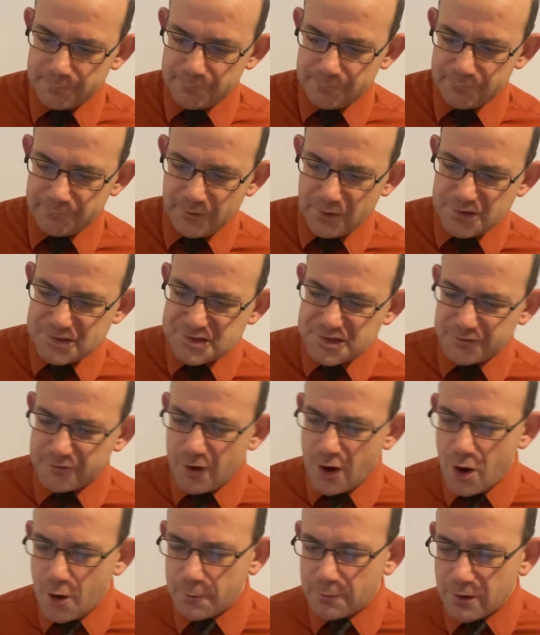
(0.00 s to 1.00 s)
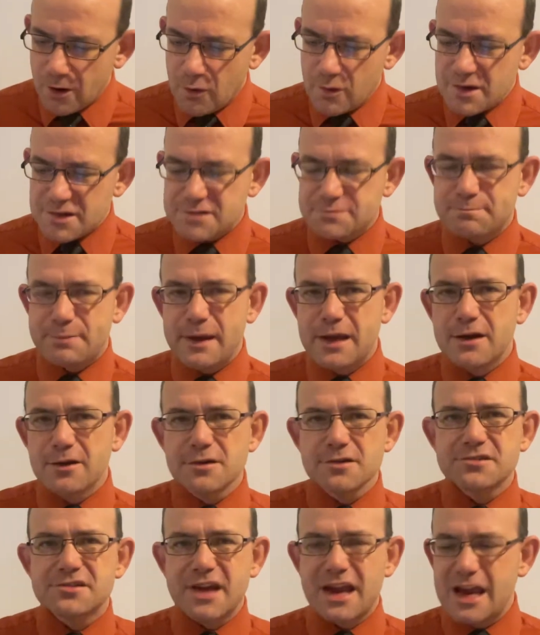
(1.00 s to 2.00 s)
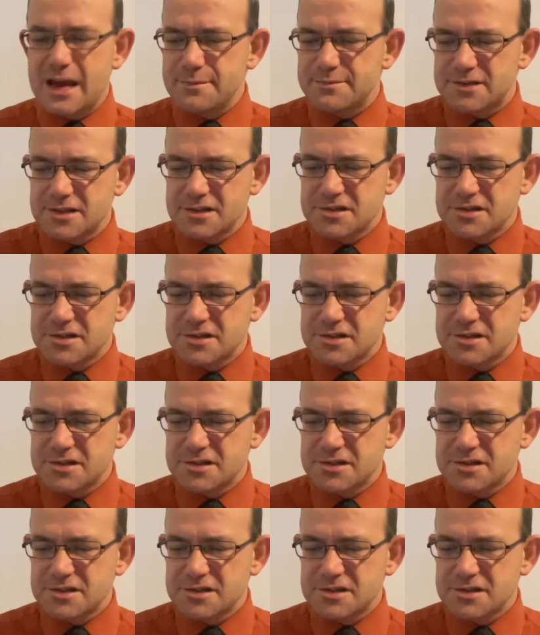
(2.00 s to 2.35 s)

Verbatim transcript: First of all, notice Peter, James,